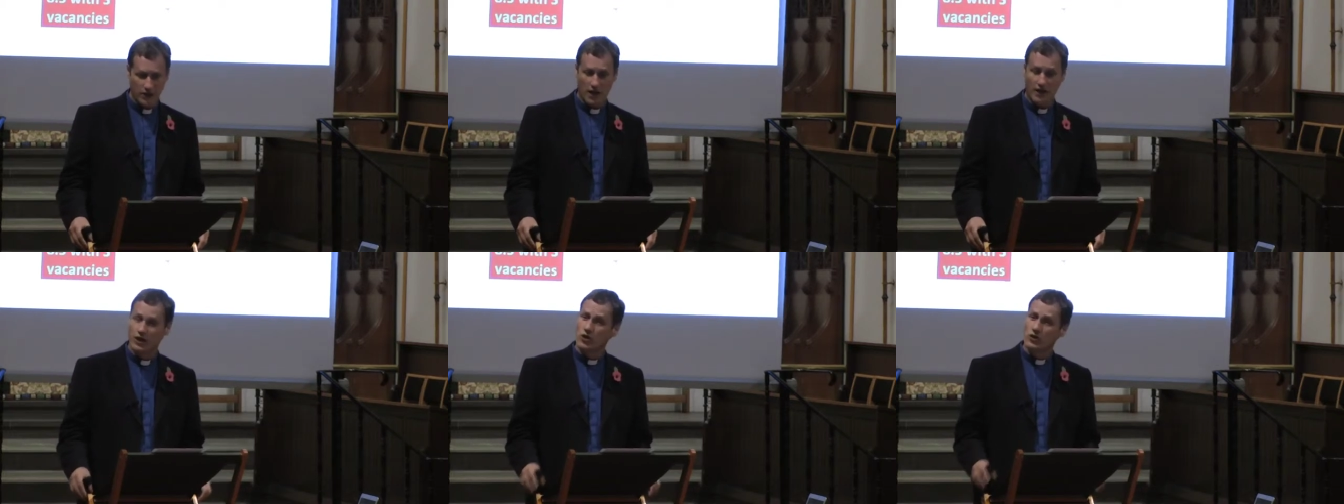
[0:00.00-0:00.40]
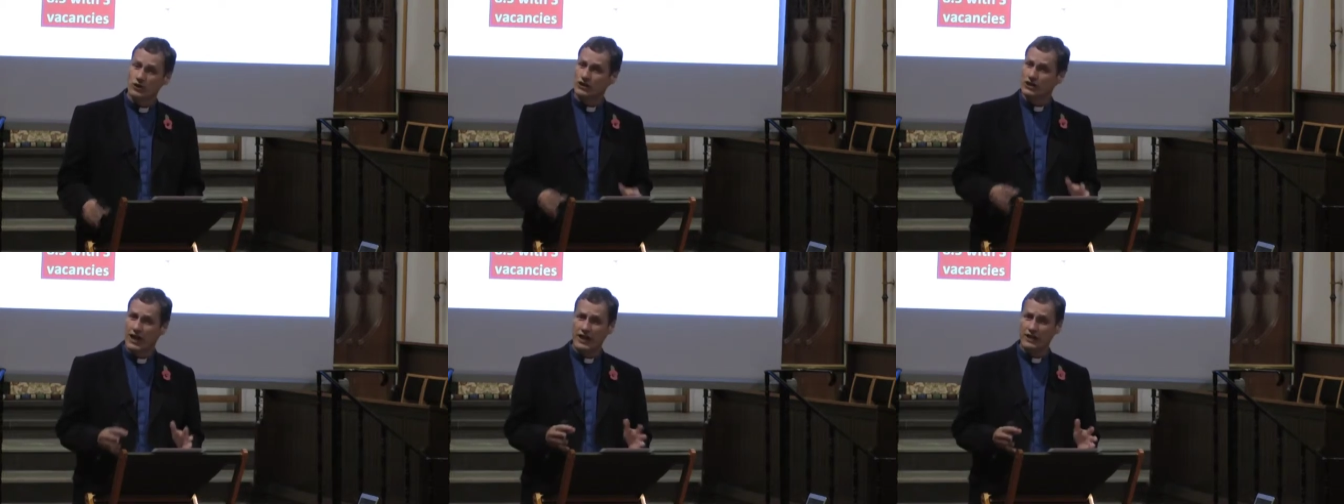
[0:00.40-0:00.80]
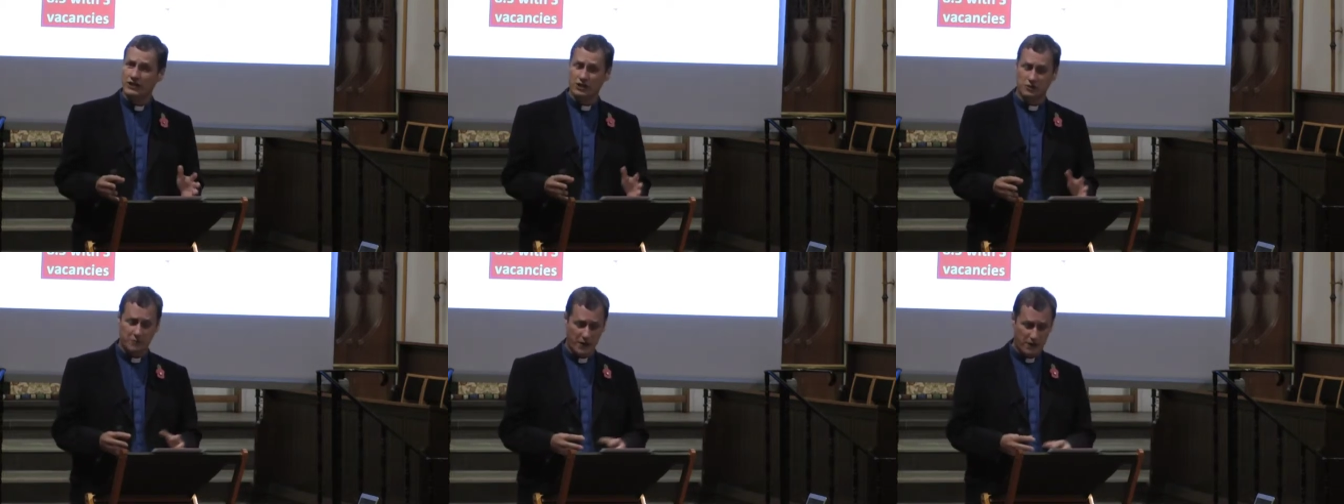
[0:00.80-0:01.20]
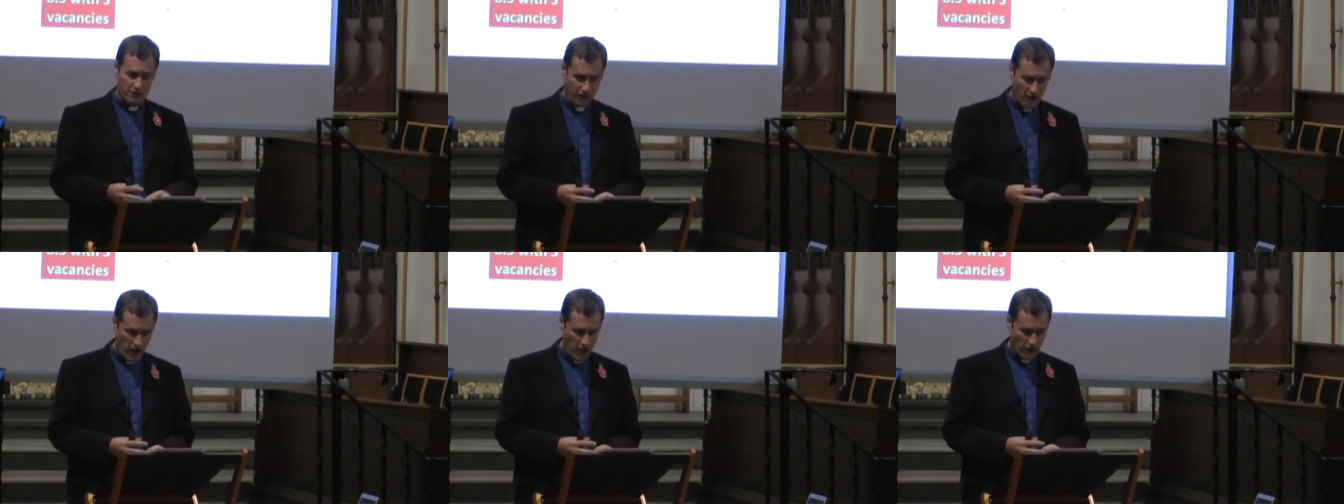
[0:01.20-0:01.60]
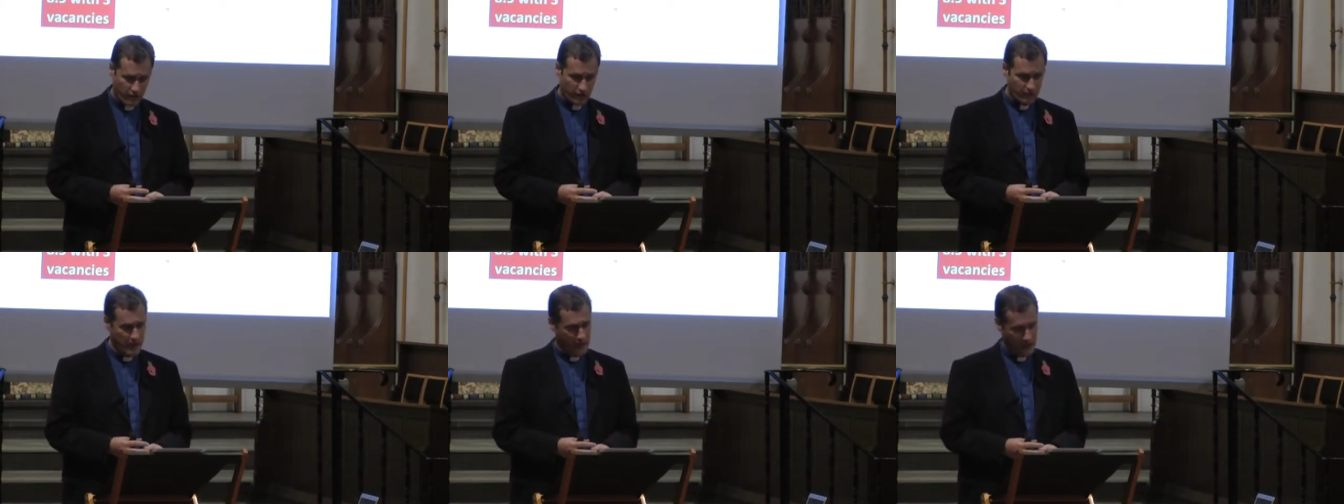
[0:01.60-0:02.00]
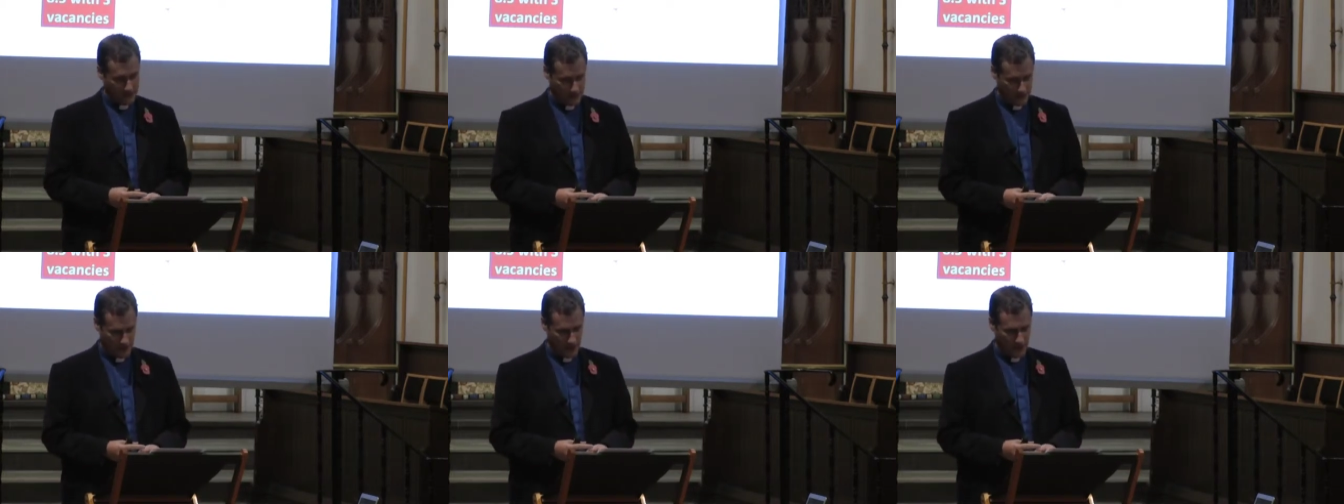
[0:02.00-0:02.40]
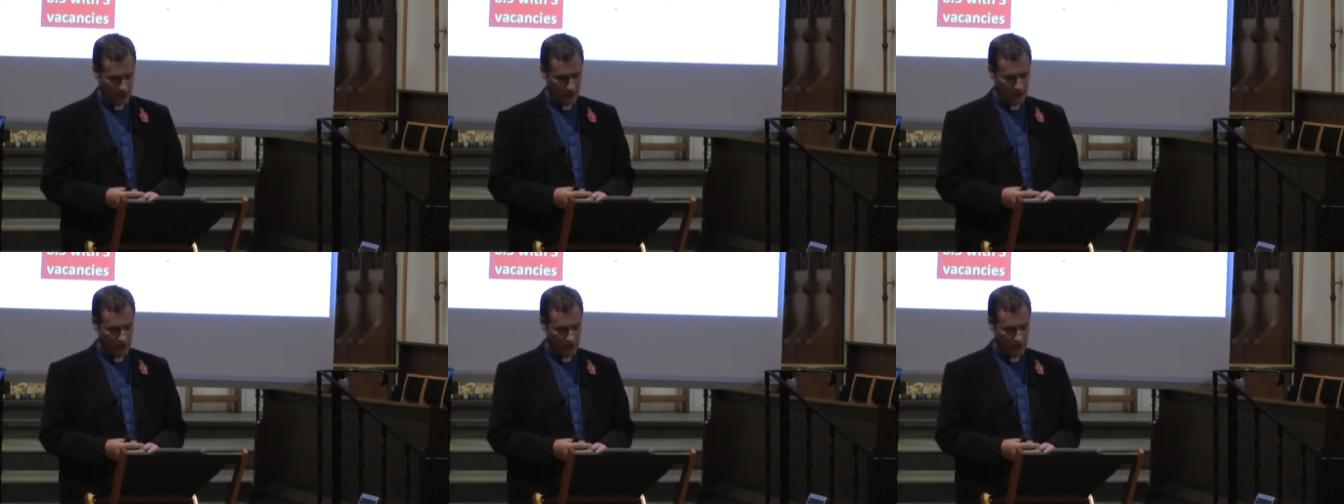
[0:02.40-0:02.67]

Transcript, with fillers: I know the change has been far from easy,